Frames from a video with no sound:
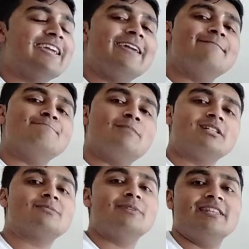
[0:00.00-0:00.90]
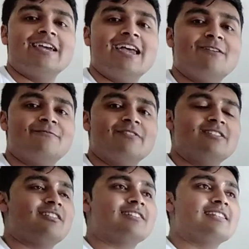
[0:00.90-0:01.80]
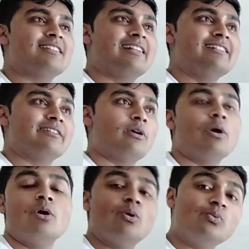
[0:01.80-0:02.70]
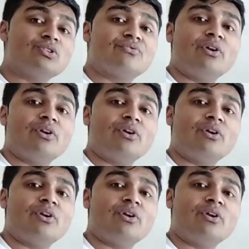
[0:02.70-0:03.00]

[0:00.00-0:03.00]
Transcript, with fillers: it must be that f is identically 0, which